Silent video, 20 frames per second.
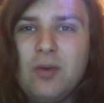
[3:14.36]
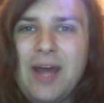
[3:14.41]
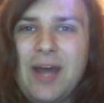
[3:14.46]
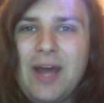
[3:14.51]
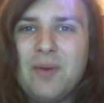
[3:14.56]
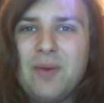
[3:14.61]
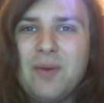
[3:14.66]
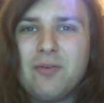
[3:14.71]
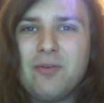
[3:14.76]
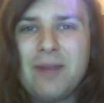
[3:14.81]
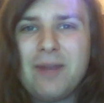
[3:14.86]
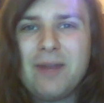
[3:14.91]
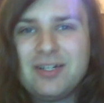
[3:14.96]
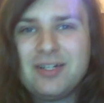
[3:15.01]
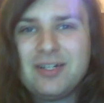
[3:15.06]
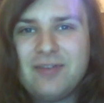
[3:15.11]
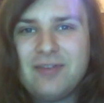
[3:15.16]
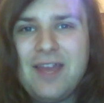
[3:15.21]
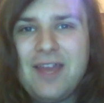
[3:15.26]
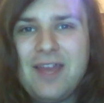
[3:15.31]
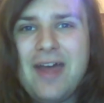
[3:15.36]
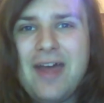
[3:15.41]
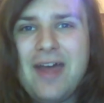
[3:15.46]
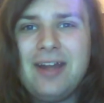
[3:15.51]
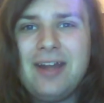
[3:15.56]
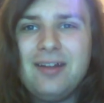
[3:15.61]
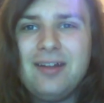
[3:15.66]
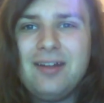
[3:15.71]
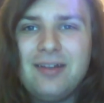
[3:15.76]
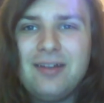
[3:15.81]
however, rectify
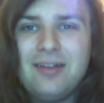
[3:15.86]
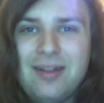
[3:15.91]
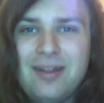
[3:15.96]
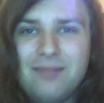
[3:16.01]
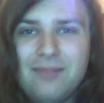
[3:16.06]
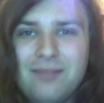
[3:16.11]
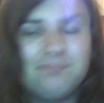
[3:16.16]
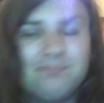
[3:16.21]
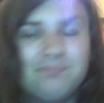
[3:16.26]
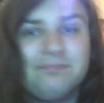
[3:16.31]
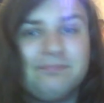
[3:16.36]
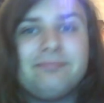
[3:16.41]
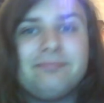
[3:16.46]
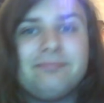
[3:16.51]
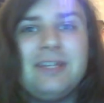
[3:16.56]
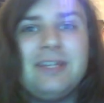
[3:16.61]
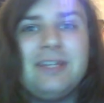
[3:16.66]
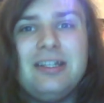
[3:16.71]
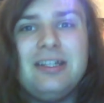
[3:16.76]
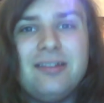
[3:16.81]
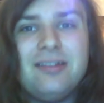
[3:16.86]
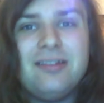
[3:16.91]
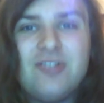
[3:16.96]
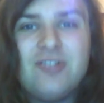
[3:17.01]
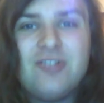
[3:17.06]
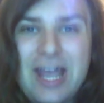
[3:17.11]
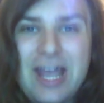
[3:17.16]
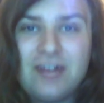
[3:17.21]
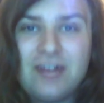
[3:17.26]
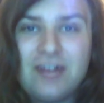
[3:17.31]
that in
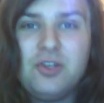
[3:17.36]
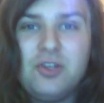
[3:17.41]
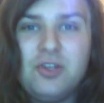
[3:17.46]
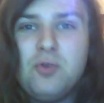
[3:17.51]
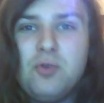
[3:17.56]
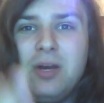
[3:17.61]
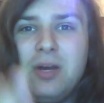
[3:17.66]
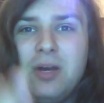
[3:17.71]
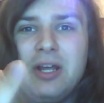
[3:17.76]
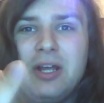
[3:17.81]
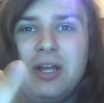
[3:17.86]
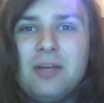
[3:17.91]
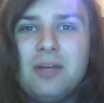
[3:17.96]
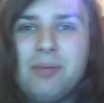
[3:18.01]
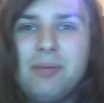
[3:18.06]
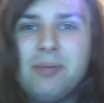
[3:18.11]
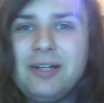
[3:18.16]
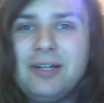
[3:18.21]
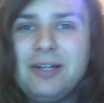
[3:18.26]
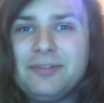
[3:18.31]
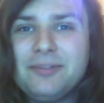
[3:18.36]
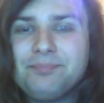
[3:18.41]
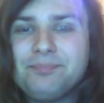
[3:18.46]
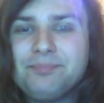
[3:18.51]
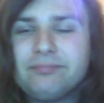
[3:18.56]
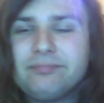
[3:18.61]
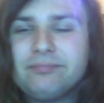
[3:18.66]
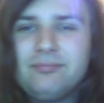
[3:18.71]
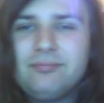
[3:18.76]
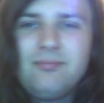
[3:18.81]
Jak 2, but
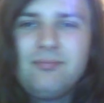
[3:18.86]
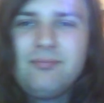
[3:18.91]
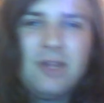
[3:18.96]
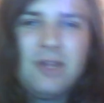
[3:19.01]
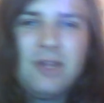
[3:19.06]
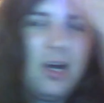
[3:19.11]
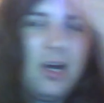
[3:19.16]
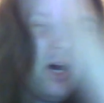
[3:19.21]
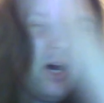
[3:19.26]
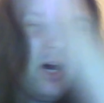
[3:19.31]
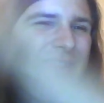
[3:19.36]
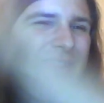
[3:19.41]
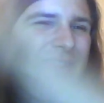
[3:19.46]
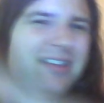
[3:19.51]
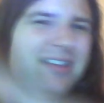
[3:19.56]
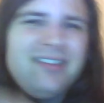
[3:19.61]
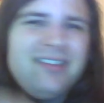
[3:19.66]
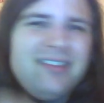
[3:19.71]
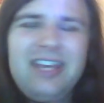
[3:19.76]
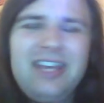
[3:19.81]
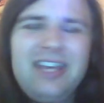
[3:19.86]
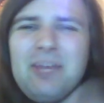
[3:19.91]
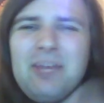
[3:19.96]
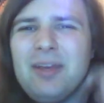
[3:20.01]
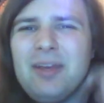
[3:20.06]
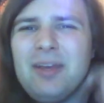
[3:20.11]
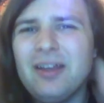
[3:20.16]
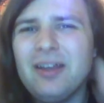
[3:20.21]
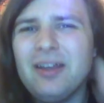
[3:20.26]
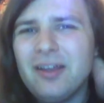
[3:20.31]
in this
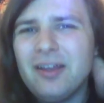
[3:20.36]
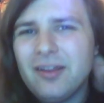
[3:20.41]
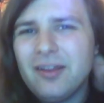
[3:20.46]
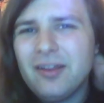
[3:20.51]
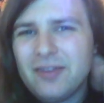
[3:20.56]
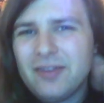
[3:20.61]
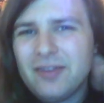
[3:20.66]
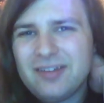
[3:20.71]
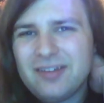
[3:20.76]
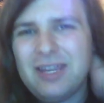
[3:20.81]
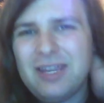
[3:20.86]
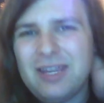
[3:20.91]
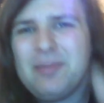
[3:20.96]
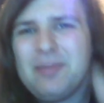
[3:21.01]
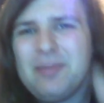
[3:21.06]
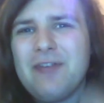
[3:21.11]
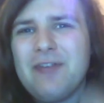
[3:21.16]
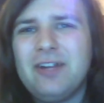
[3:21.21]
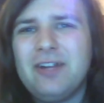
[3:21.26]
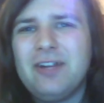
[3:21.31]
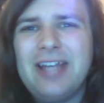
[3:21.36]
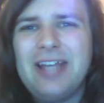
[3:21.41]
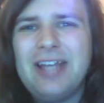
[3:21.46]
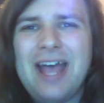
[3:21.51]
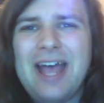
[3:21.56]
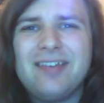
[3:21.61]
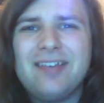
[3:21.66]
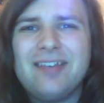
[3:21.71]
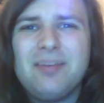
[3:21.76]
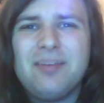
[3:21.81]
game definitely
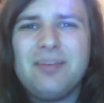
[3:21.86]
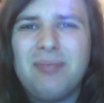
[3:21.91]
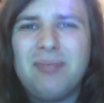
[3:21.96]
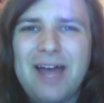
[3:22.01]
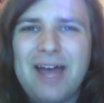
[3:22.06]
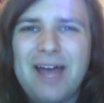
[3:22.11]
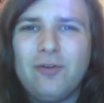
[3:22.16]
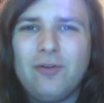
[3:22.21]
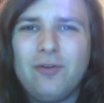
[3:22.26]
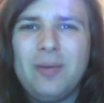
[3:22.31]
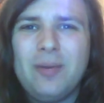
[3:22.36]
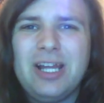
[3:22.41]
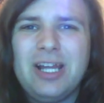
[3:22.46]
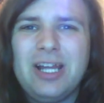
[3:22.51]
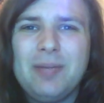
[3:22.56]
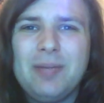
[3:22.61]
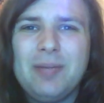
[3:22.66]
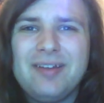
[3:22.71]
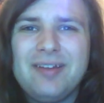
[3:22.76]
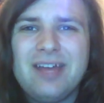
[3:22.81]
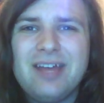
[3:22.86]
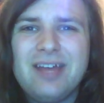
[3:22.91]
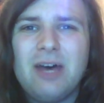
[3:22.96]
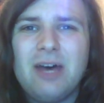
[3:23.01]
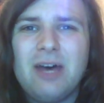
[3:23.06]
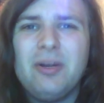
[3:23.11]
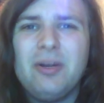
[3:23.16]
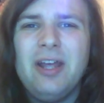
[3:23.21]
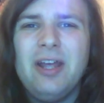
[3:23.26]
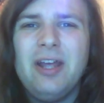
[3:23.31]
has the platforming elements
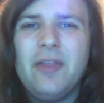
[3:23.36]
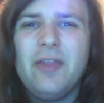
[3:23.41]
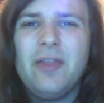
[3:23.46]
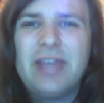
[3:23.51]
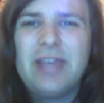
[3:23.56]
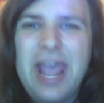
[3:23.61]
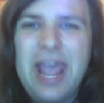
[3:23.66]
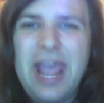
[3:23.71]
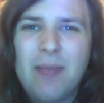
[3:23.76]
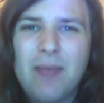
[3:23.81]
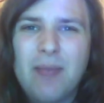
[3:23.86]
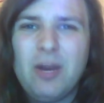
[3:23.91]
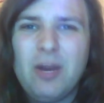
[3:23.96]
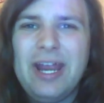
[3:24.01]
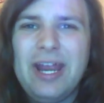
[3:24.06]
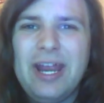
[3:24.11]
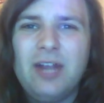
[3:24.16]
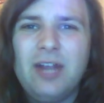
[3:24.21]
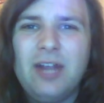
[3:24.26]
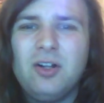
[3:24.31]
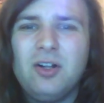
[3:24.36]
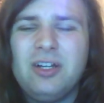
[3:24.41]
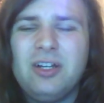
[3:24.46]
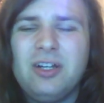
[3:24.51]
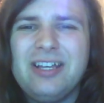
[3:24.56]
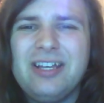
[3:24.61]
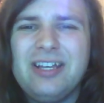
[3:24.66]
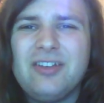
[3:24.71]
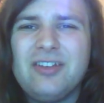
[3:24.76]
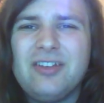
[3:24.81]
down. The camera angle
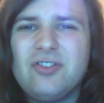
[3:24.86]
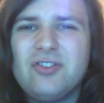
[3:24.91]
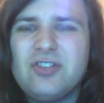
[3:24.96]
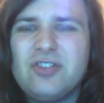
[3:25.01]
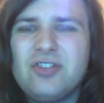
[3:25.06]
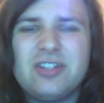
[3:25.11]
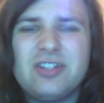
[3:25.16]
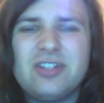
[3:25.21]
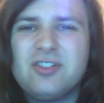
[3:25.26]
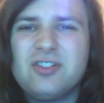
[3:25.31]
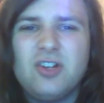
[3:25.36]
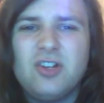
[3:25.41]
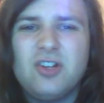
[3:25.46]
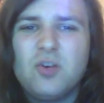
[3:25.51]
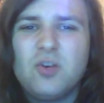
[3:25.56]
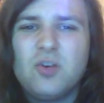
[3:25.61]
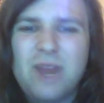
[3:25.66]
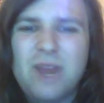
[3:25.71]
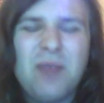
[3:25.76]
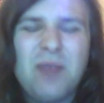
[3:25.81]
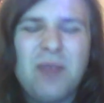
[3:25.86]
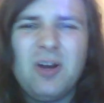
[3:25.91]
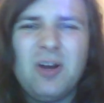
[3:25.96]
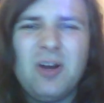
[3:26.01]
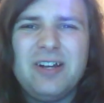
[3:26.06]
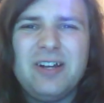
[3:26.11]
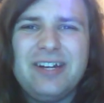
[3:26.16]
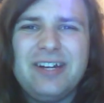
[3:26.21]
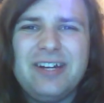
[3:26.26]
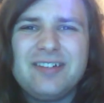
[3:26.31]
is just right where
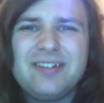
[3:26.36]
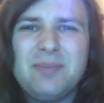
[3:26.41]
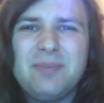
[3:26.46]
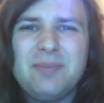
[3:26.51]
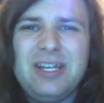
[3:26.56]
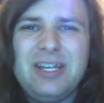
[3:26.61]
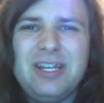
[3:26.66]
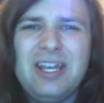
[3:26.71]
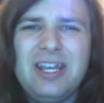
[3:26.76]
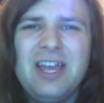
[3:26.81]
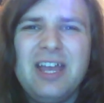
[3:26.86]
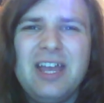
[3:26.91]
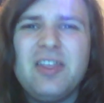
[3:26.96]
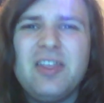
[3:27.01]
it needs to be.